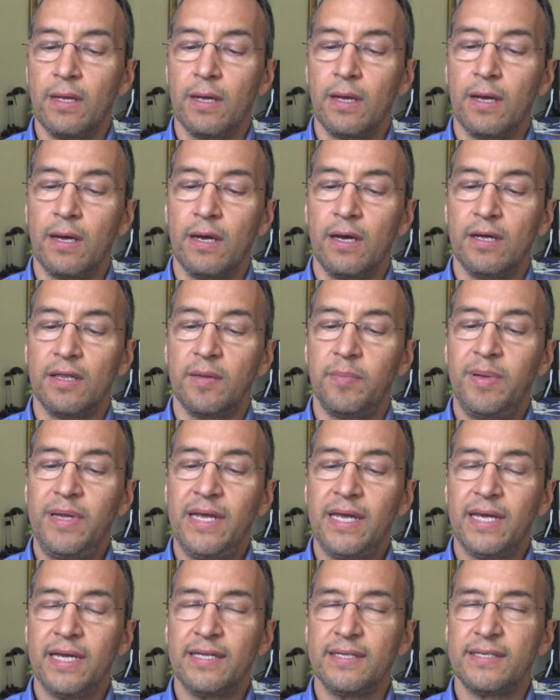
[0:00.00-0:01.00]
The
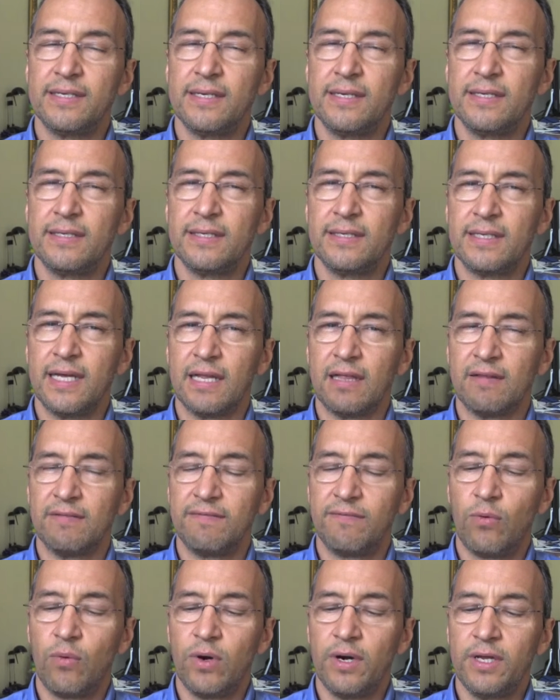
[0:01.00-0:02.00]
peak incidence is at the
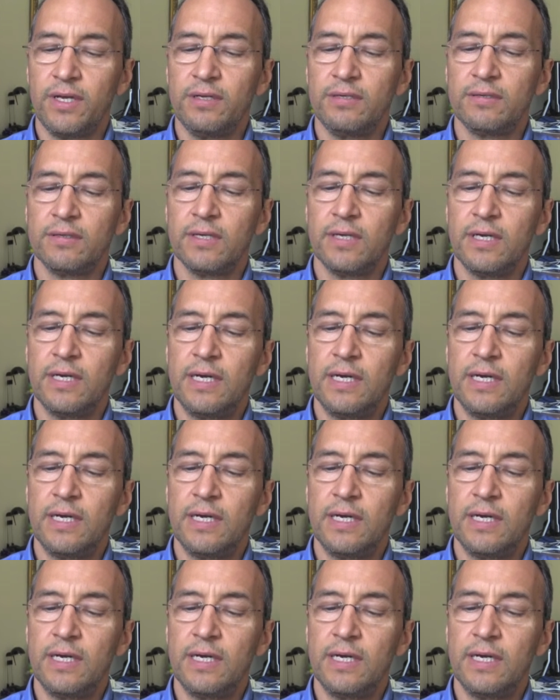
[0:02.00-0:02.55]
40s.